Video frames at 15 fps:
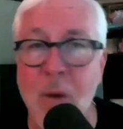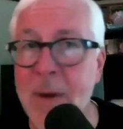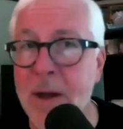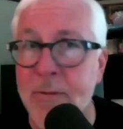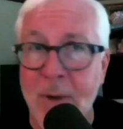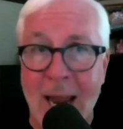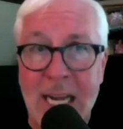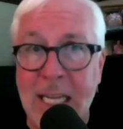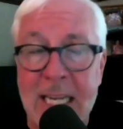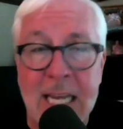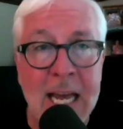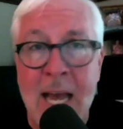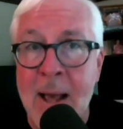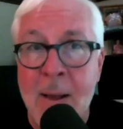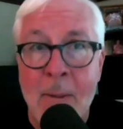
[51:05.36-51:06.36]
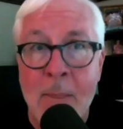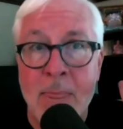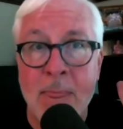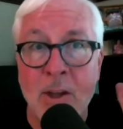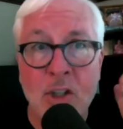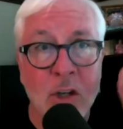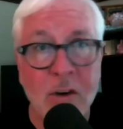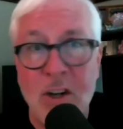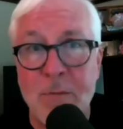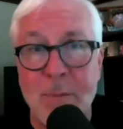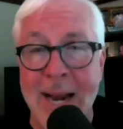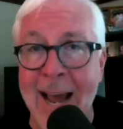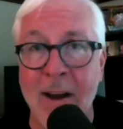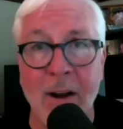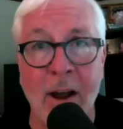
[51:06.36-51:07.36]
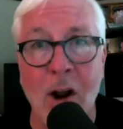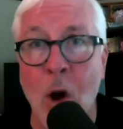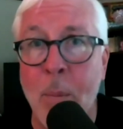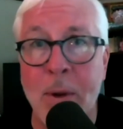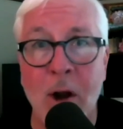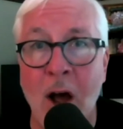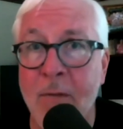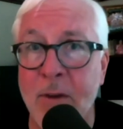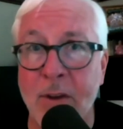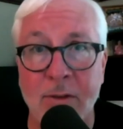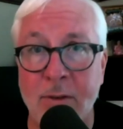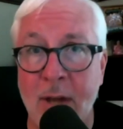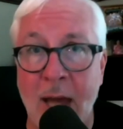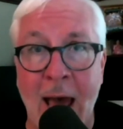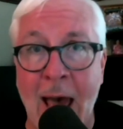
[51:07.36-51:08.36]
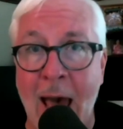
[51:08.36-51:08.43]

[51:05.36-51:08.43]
and frankly the jury's been out on open office i,